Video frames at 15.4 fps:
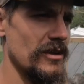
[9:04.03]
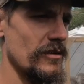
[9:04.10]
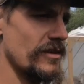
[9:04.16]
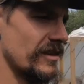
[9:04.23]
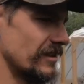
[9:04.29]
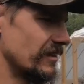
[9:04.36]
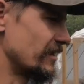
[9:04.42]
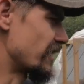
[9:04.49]

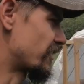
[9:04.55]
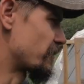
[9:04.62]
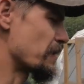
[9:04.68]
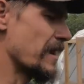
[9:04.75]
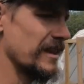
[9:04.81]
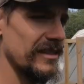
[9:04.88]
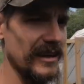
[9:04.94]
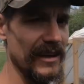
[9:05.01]
using this
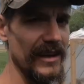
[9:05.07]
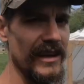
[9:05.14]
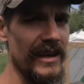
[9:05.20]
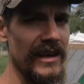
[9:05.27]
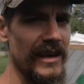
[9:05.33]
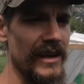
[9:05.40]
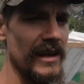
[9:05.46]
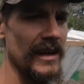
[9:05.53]
method
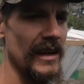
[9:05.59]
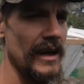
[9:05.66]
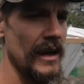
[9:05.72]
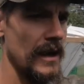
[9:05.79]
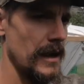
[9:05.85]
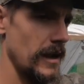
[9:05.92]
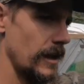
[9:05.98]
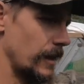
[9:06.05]

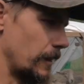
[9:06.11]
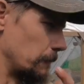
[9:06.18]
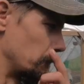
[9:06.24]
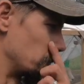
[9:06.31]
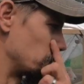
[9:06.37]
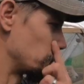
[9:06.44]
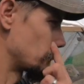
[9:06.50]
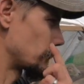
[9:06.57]

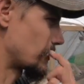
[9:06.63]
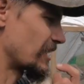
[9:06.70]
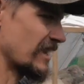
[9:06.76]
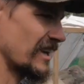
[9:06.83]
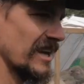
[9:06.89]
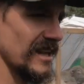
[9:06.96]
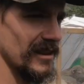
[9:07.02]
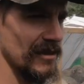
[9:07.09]
to
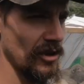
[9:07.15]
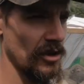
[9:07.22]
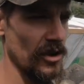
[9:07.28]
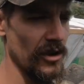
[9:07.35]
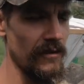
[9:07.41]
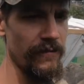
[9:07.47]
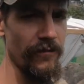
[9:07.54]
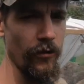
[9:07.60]
get the
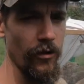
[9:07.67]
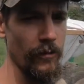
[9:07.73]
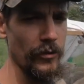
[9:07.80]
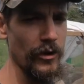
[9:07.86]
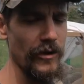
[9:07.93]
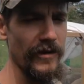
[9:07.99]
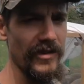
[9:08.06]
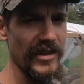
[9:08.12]
good full
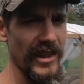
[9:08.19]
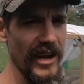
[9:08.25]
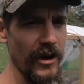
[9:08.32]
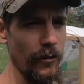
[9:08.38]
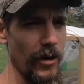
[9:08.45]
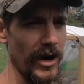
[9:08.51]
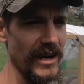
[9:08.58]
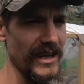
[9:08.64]
moves that
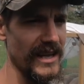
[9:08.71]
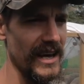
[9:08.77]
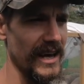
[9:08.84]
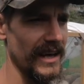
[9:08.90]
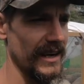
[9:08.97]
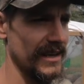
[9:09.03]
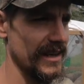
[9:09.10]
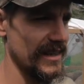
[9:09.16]
I want to
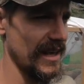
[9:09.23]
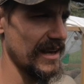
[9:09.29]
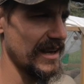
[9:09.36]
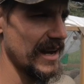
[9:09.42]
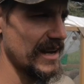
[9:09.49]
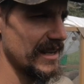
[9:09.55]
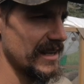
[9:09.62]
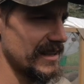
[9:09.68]
get, because I
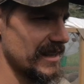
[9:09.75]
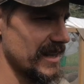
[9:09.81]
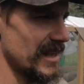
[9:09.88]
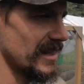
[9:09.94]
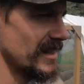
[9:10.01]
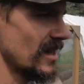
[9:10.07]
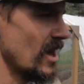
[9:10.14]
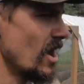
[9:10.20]
got to get
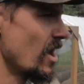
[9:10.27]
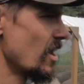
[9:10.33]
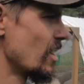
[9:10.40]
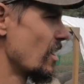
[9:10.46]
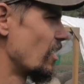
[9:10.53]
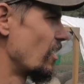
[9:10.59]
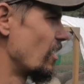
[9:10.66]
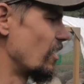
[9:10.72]
this
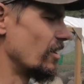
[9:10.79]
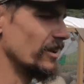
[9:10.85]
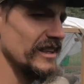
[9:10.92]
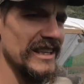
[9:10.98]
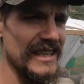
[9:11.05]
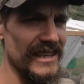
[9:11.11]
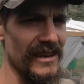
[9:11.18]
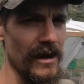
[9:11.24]
all
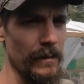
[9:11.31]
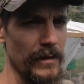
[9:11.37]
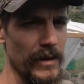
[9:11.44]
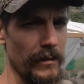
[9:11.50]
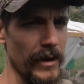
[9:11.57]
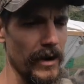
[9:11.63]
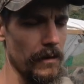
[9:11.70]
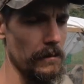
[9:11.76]
eaten up in
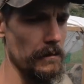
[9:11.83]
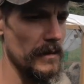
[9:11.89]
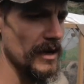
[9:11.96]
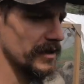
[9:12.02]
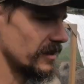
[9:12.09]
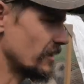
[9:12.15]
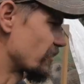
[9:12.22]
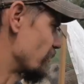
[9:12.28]
about a
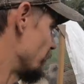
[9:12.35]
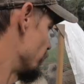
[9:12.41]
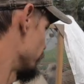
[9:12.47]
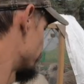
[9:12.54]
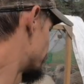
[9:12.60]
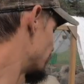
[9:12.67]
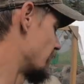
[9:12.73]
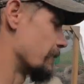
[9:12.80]
month is all
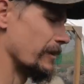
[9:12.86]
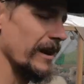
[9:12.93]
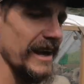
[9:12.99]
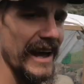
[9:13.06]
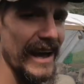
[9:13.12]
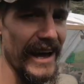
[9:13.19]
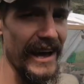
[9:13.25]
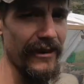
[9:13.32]
the time I
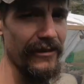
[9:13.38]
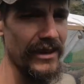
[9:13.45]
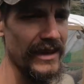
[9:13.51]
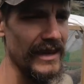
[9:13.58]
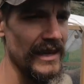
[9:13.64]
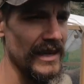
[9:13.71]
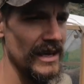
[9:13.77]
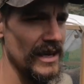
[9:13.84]
have.
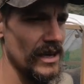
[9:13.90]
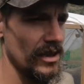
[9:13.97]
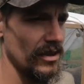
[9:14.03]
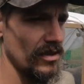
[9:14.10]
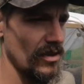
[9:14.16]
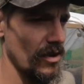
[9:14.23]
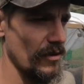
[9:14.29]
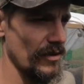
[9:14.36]

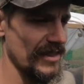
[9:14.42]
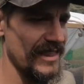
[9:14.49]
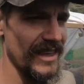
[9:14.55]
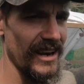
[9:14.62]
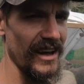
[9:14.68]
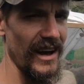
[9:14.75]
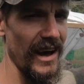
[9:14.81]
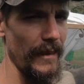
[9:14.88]
So
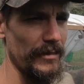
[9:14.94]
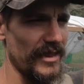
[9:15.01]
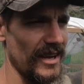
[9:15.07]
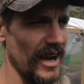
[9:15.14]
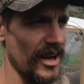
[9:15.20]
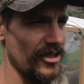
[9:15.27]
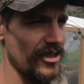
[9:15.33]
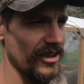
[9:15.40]
instead of
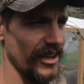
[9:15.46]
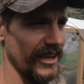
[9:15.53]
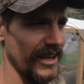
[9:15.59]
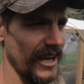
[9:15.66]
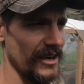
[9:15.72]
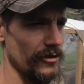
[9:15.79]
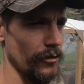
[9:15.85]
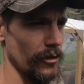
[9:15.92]
hopscotching
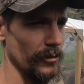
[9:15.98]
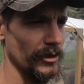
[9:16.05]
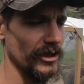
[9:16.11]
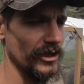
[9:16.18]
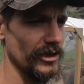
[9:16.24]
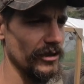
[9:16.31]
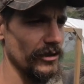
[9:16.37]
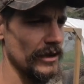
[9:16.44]
like I'd
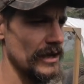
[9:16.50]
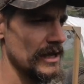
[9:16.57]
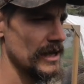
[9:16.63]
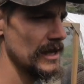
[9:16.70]
normally do,